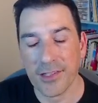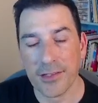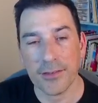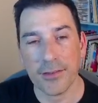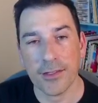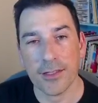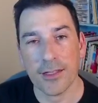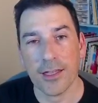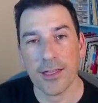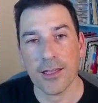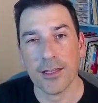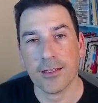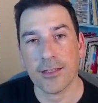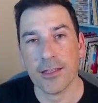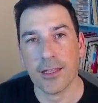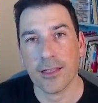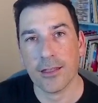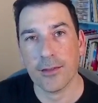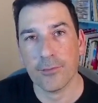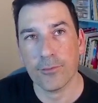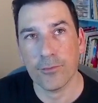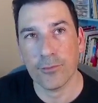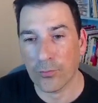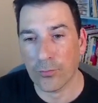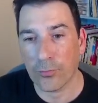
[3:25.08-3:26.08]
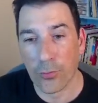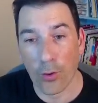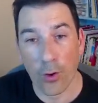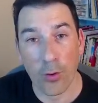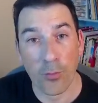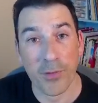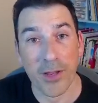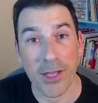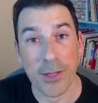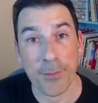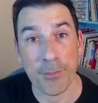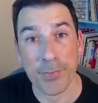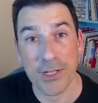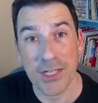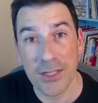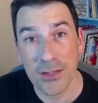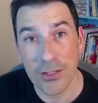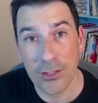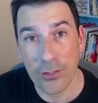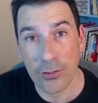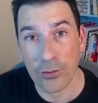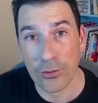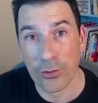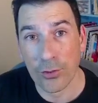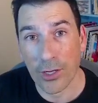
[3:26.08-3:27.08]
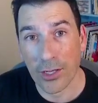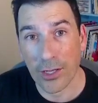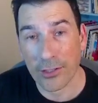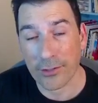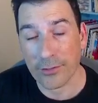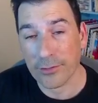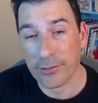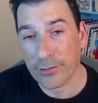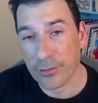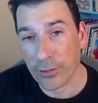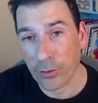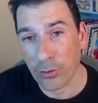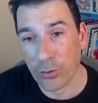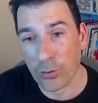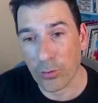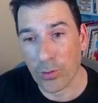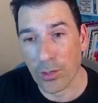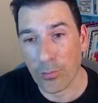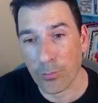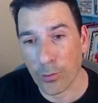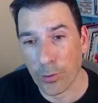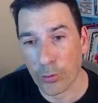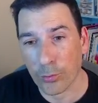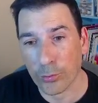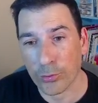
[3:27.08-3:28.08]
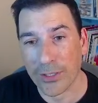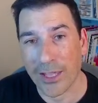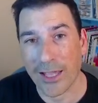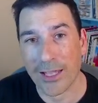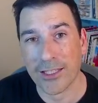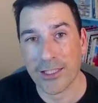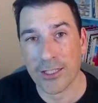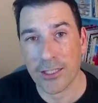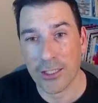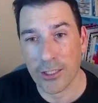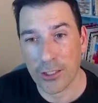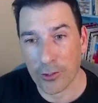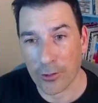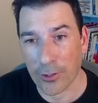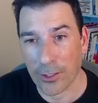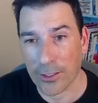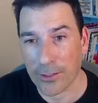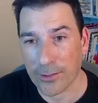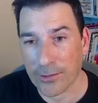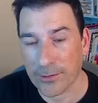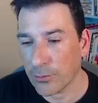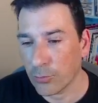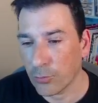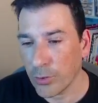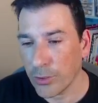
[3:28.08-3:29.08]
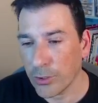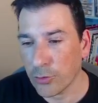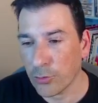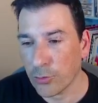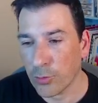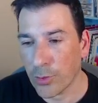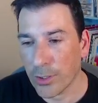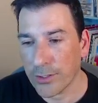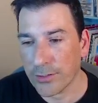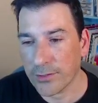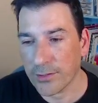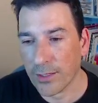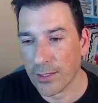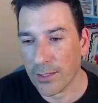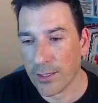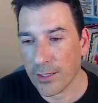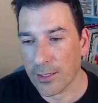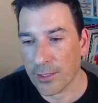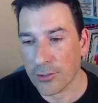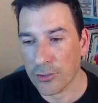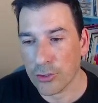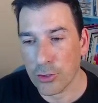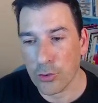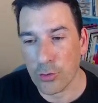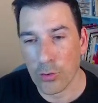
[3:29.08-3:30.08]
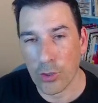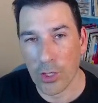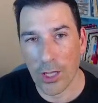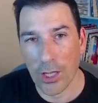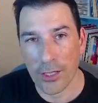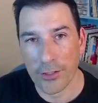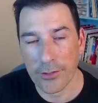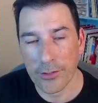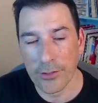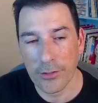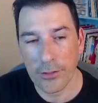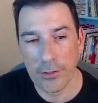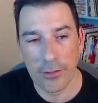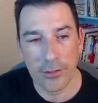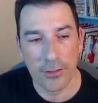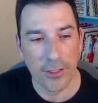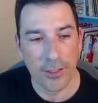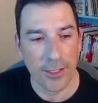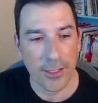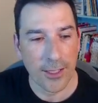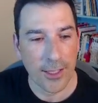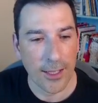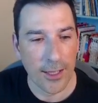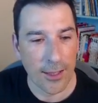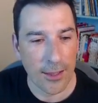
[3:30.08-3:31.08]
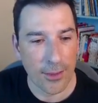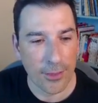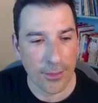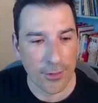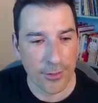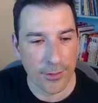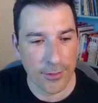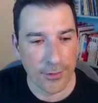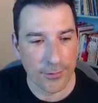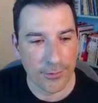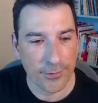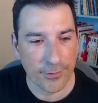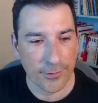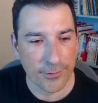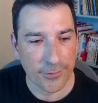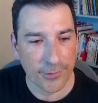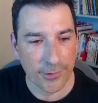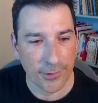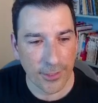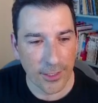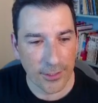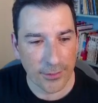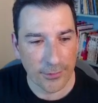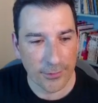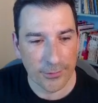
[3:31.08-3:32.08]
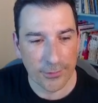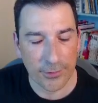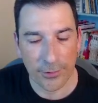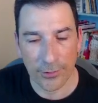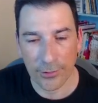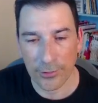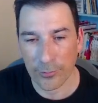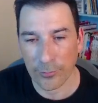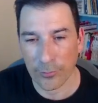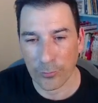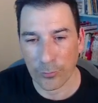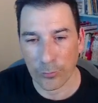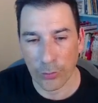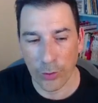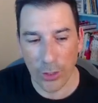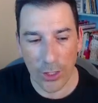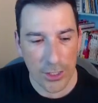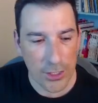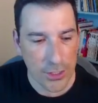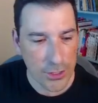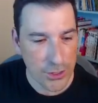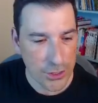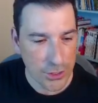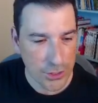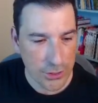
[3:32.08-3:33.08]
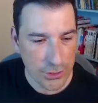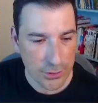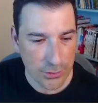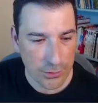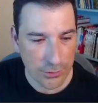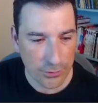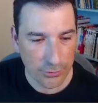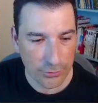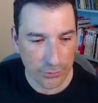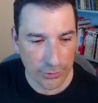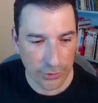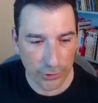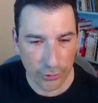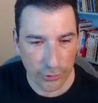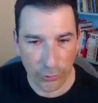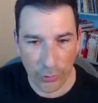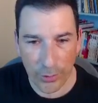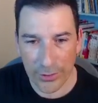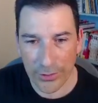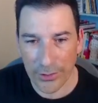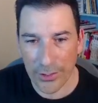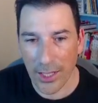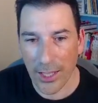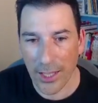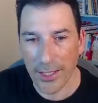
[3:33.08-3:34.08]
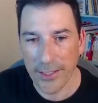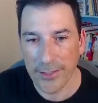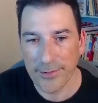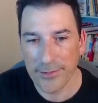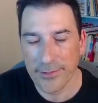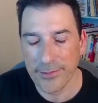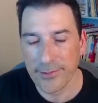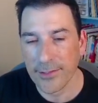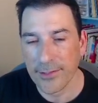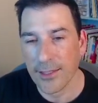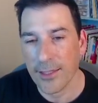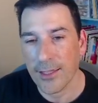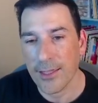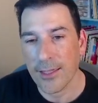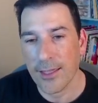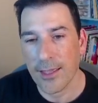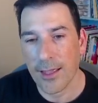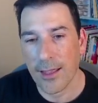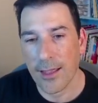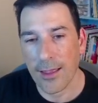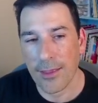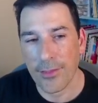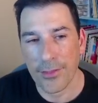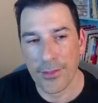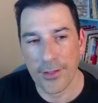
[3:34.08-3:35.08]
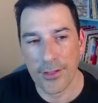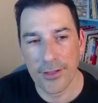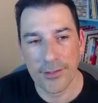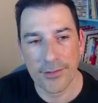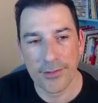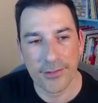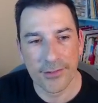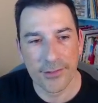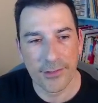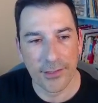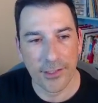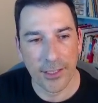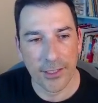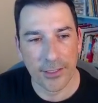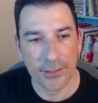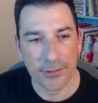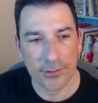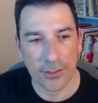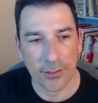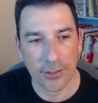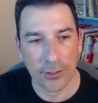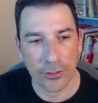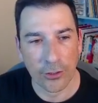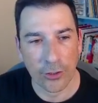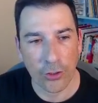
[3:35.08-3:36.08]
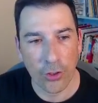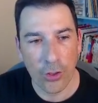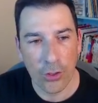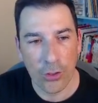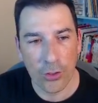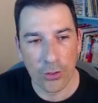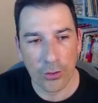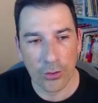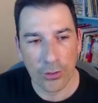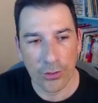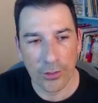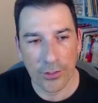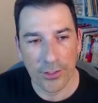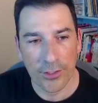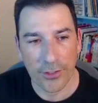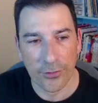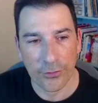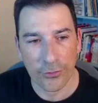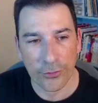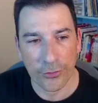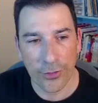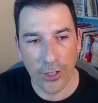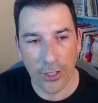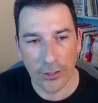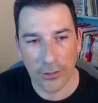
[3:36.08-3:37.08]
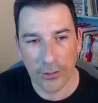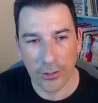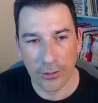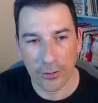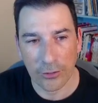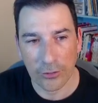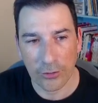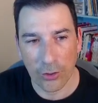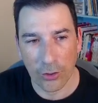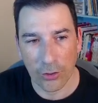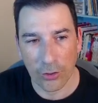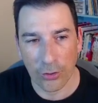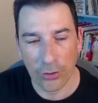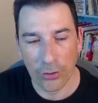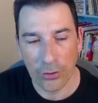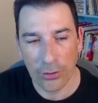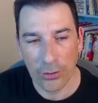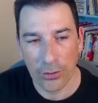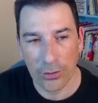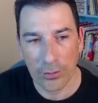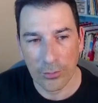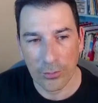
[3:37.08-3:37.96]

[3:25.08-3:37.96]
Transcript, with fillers: idea came from a video I saw about Akira. We create a new layer and then select the brush, the grid lights and then select a color, darker color